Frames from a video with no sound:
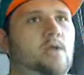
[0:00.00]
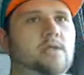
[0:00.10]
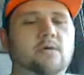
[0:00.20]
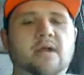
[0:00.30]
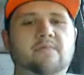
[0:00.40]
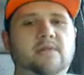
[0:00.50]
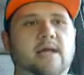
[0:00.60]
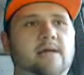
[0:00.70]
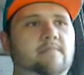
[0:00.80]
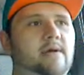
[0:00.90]
don't have a
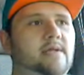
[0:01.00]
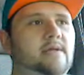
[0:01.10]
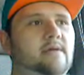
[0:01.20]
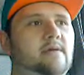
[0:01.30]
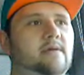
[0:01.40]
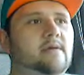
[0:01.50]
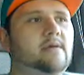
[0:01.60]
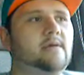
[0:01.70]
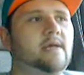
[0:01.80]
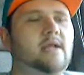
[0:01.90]
lot of money,
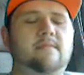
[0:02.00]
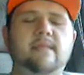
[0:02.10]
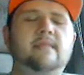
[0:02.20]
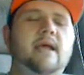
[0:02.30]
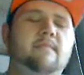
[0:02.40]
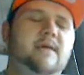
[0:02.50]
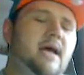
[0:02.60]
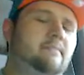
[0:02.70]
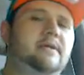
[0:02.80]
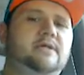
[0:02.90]
and like me,
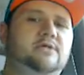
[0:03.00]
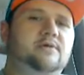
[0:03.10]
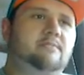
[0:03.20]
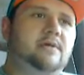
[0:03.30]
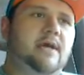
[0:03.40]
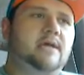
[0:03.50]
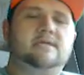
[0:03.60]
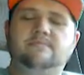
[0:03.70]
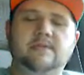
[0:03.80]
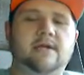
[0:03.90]
I'm an extreme
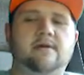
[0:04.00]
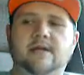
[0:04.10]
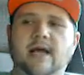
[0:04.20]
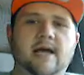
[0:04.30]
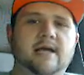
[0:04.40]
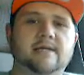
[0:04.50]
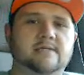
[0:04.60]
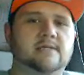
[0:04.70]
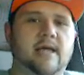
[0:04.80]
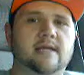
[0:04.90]
case, but there are
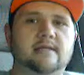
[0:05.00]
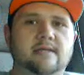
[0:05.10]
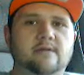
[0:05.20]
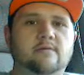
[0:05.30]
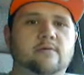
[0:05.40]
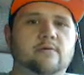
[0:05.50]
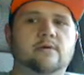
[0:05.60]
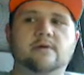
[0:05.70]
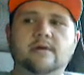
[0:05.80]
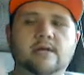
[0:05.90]
guys like, who
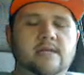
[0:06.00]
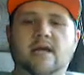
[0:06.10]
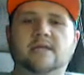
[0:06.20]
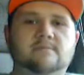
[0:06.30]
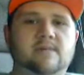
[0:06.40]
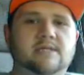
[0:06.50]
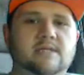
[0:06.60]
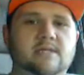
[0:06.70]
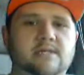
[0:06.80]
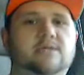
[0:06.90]
are not as
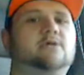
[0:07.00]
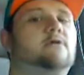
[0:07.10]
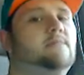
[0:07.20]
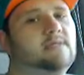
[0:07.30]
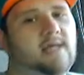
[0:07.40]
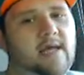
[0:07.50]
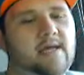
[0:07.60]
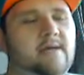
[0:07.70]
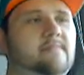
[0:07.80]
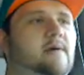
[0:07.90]
mentally disturbed as I
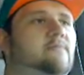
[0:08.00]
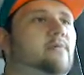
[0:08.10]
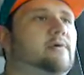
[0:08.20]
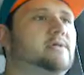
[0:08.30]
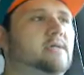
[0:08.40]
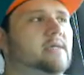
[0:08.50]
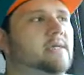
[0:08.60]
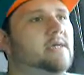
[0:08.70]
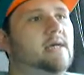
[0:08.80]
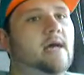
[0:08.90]
am.
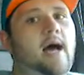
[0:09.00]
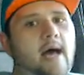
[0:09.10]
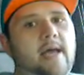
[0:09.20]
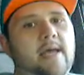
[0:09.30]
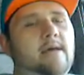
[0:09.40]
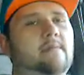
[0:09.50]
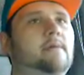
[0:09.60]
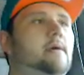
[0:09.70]
Unfortunately, I am,